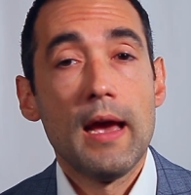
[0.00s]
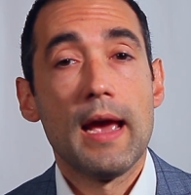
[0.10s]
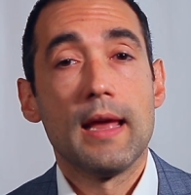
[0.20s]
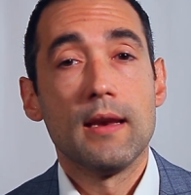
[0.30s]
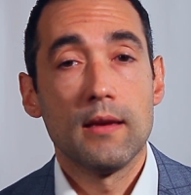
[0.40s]

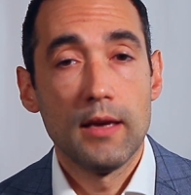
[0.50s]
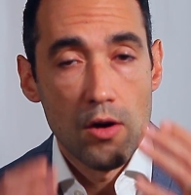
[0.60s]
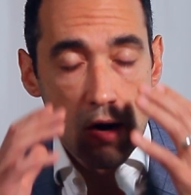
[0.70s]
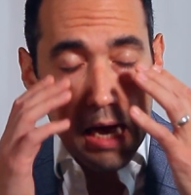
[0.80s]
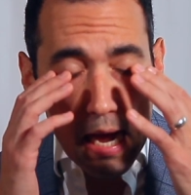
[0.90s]
and in
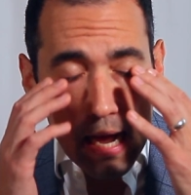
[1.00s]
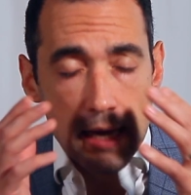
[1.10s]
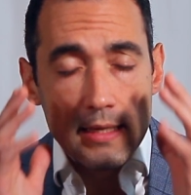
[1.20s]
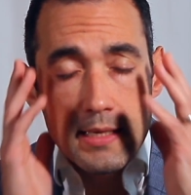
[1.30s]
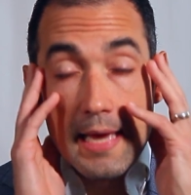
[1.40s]
our
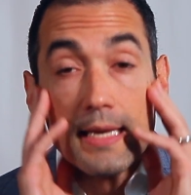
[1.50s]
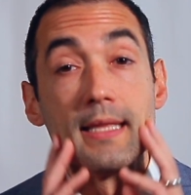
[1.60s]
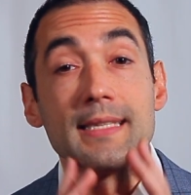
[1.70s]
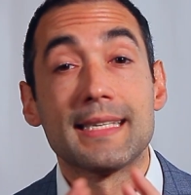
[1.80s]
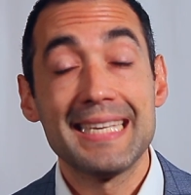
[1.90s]
eyes and
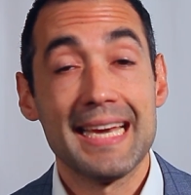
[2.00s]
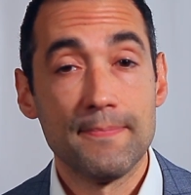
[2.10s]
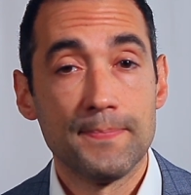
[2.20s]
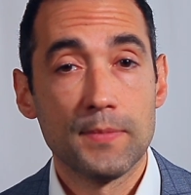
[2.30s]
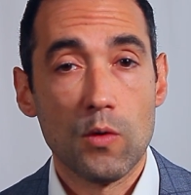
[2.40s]
in the skin.